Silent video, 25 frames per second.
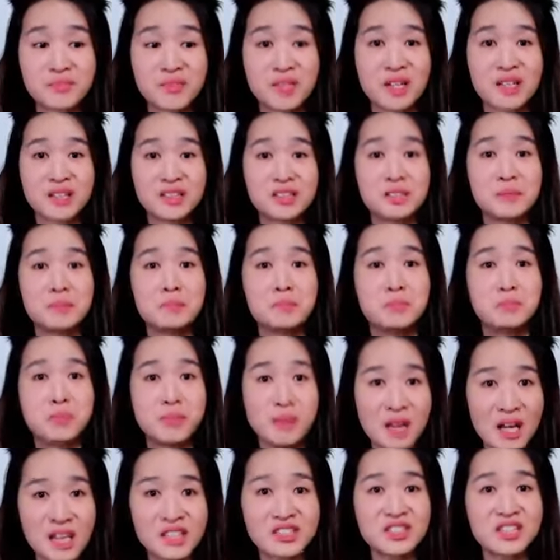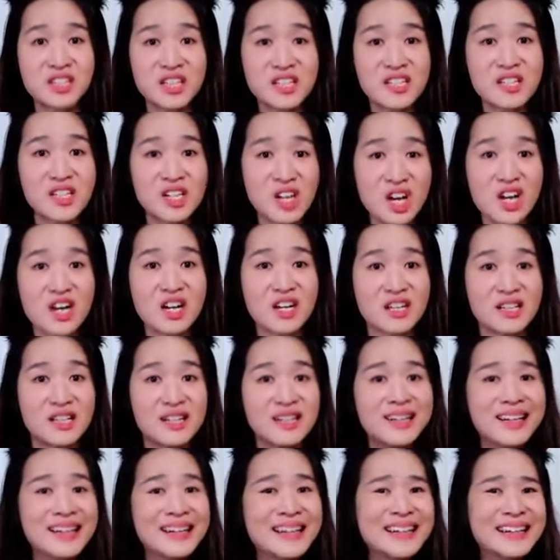It's bloody good.
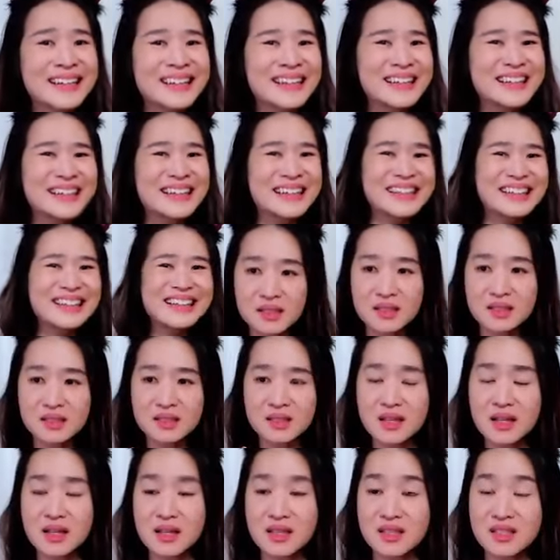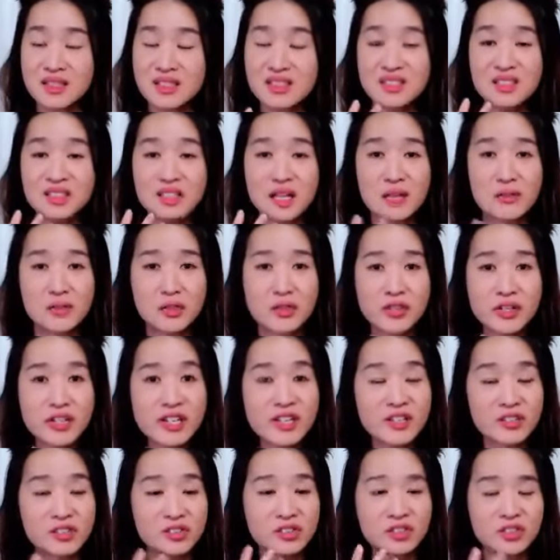It's
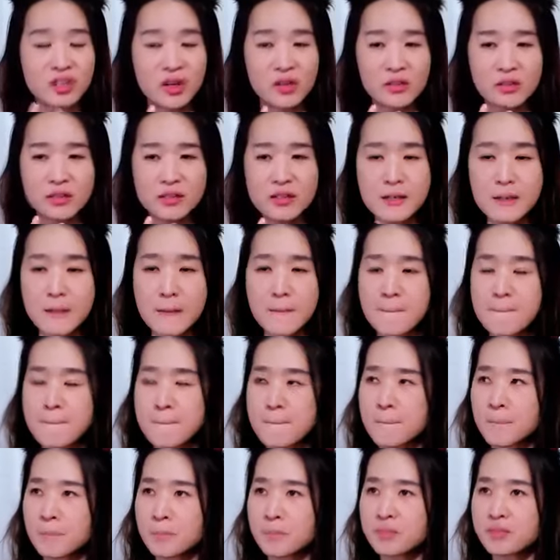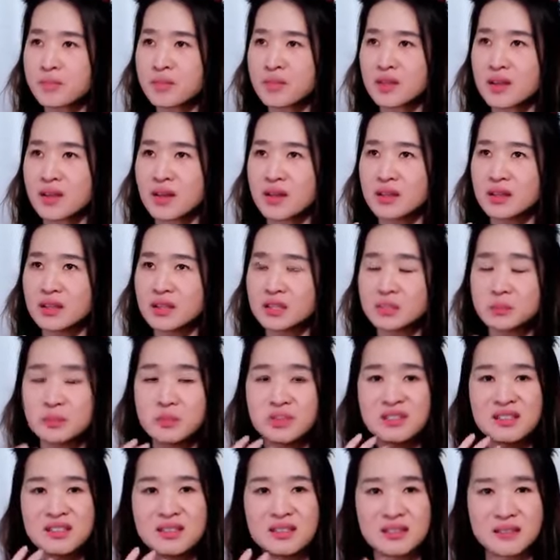savory, it's salty. And it's
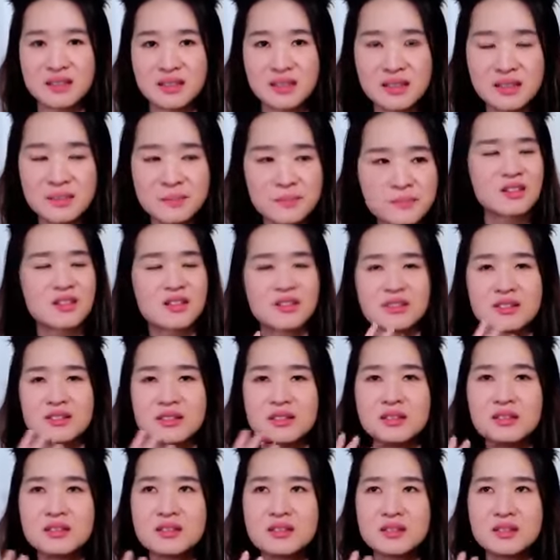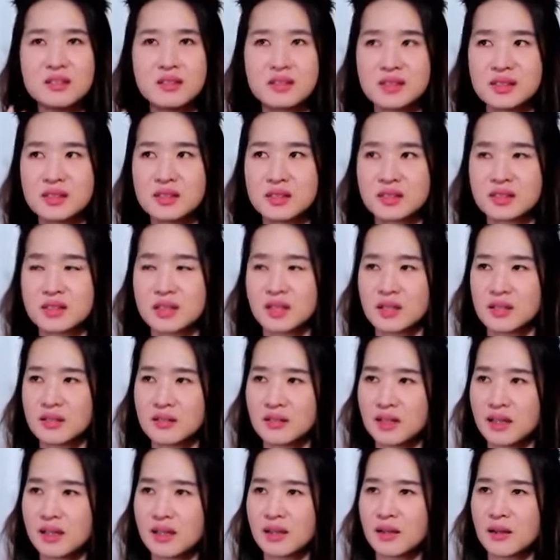pretty thick. The consistency is kind of
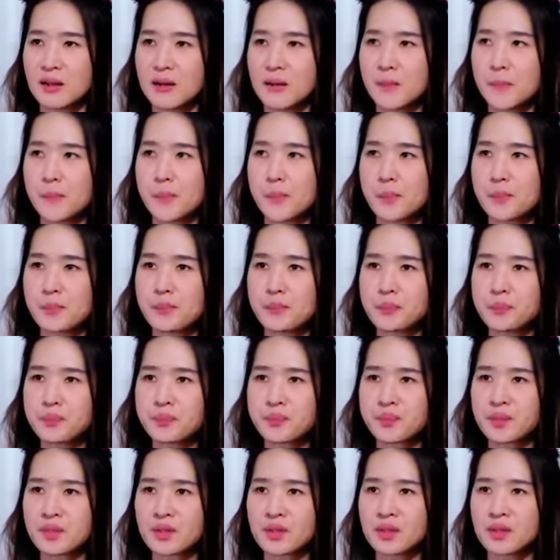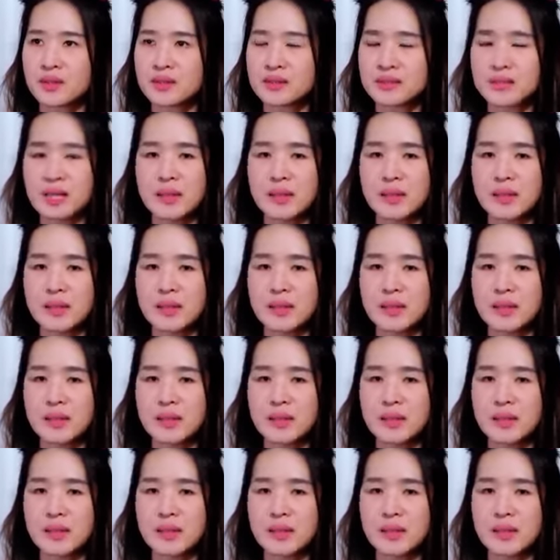like, it's